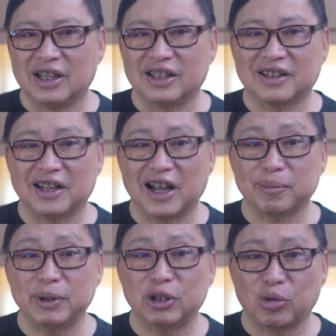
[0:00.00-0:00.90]
It
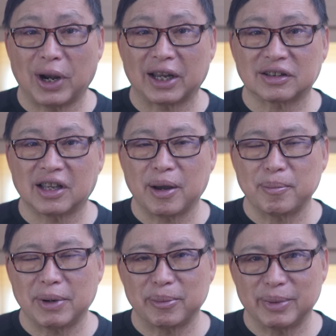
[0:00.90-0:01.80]
cannot be tracked
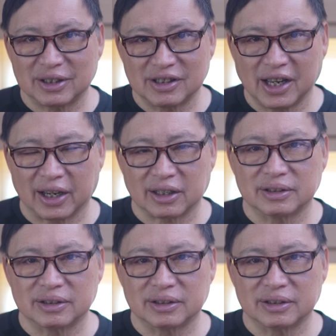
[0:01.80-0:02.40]
by big tech.